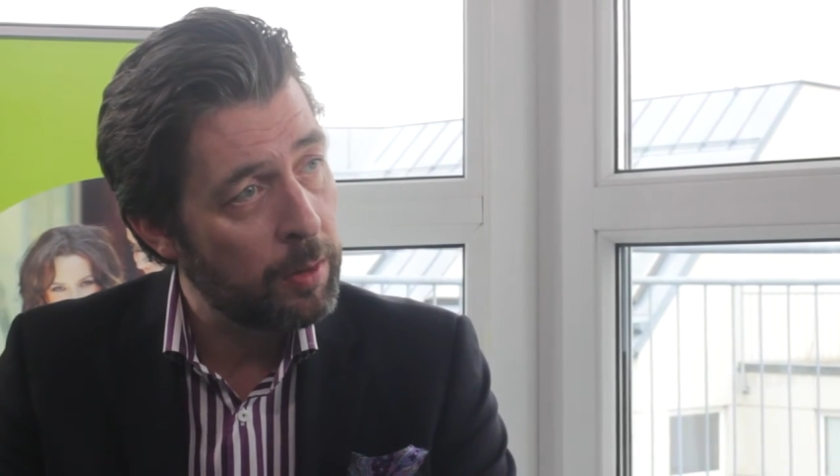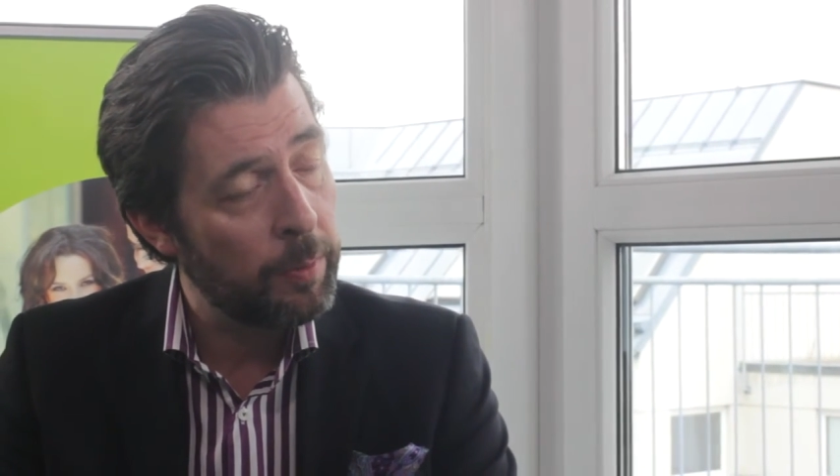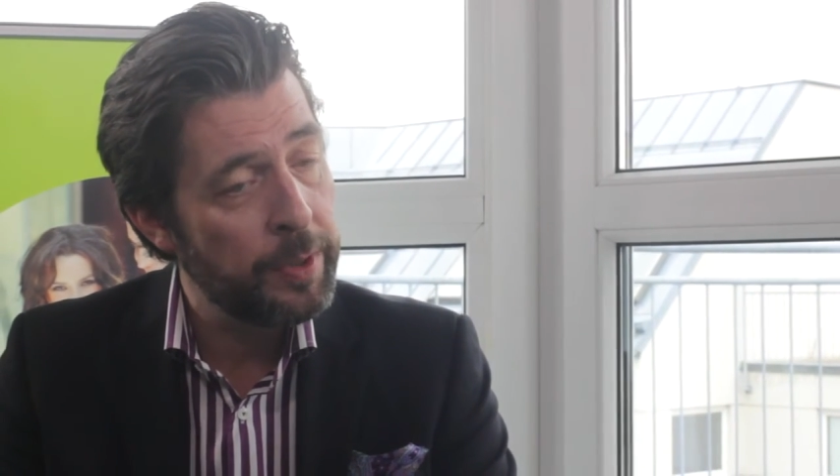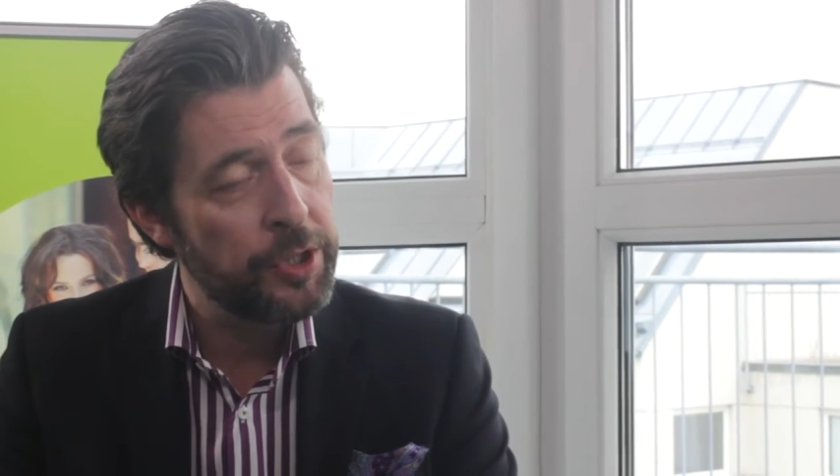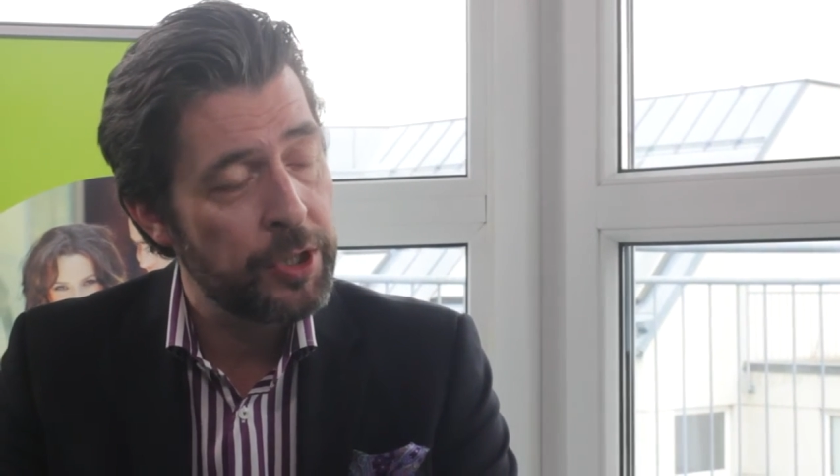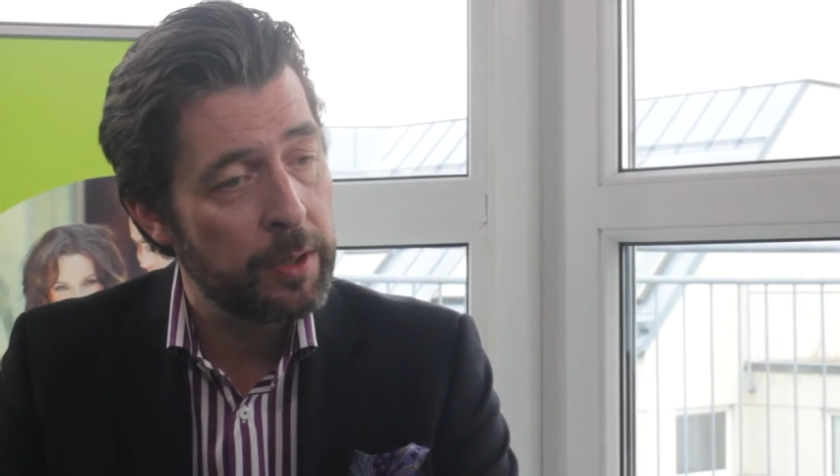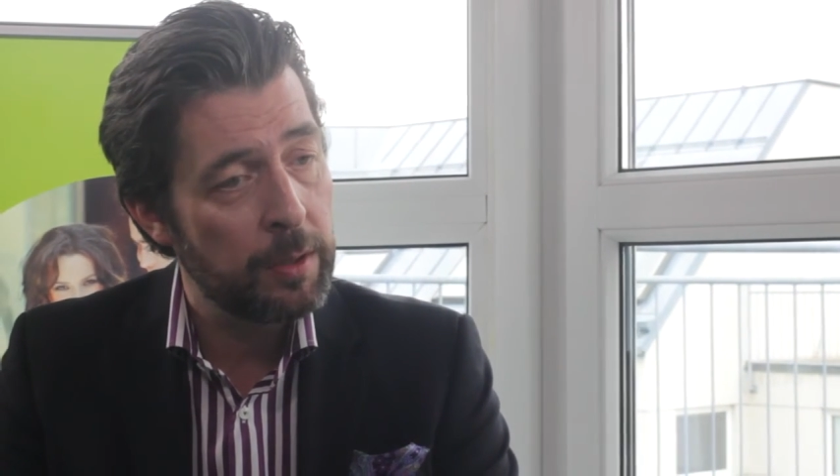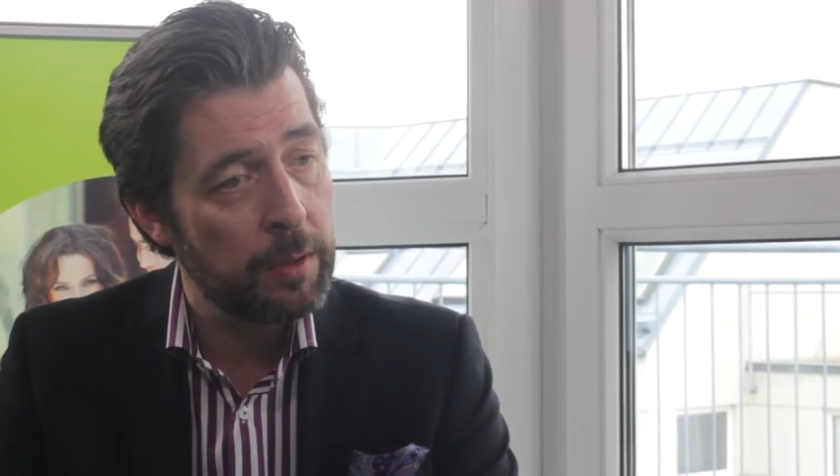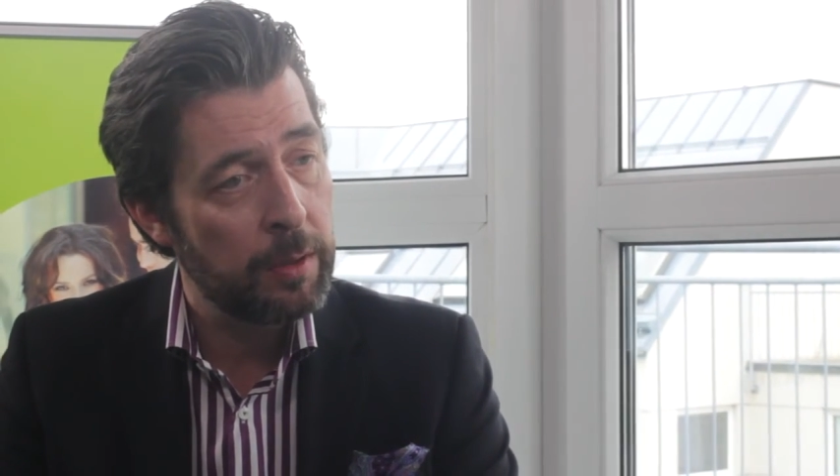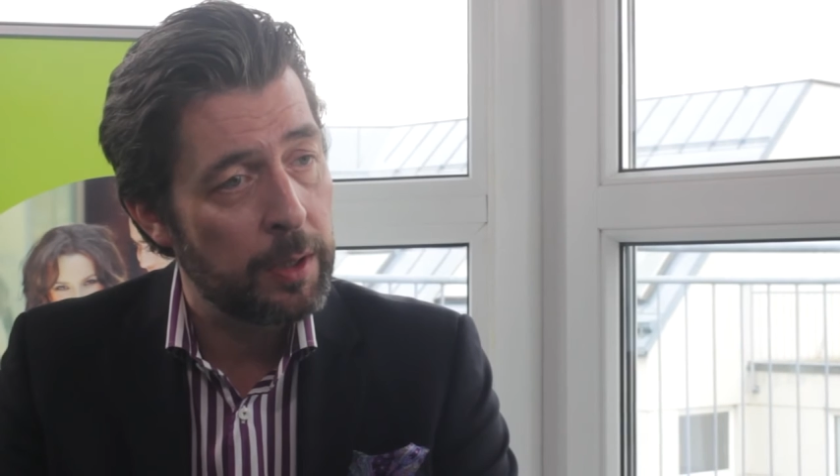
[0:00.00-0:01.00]

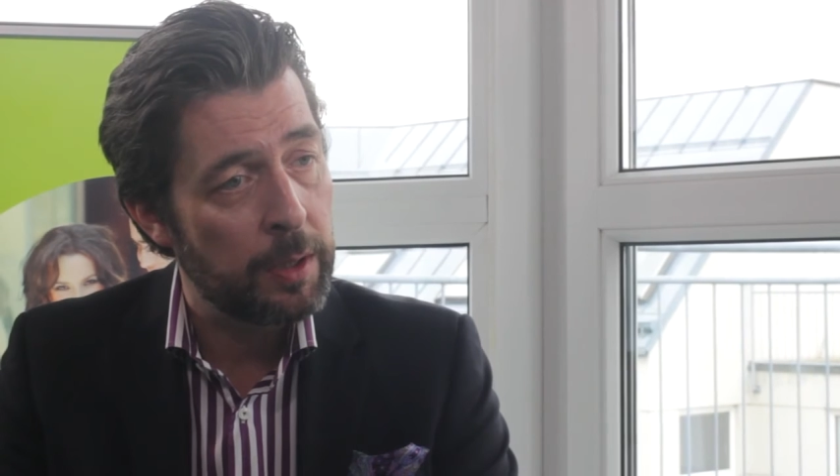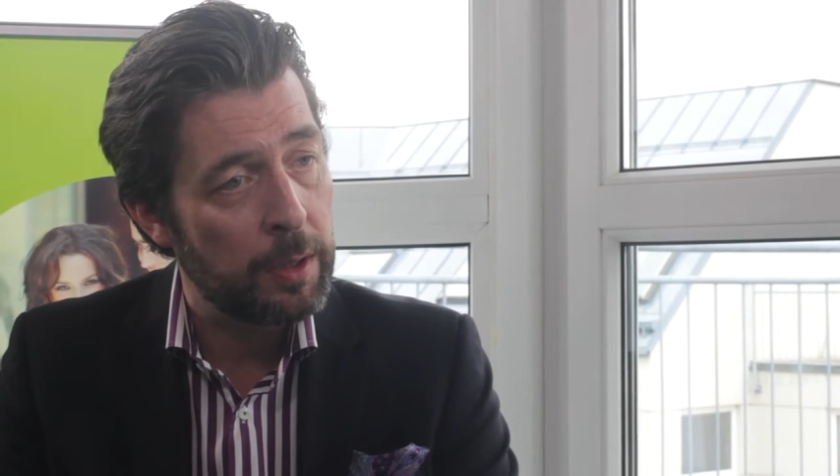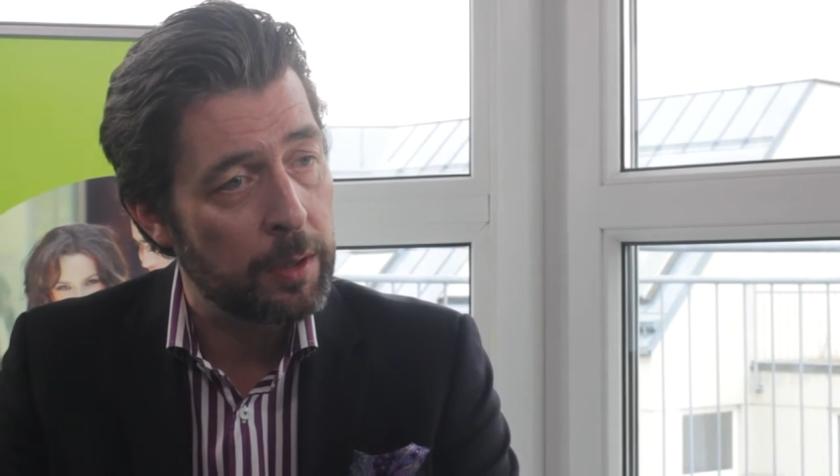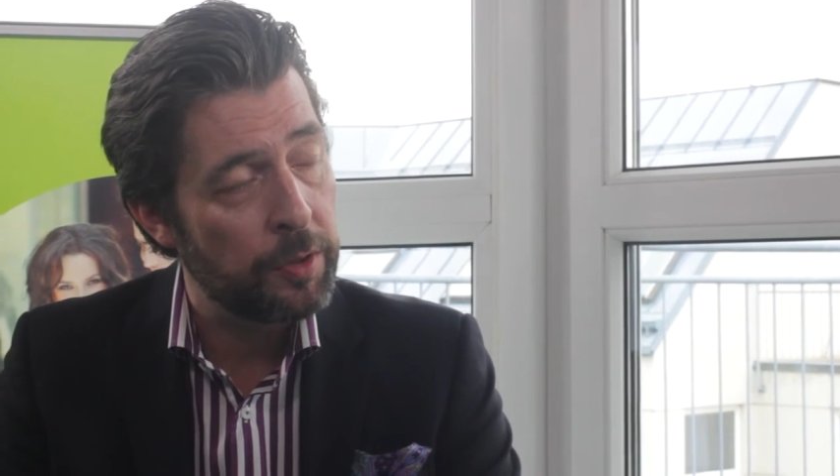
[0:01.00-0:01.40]
omni-channel,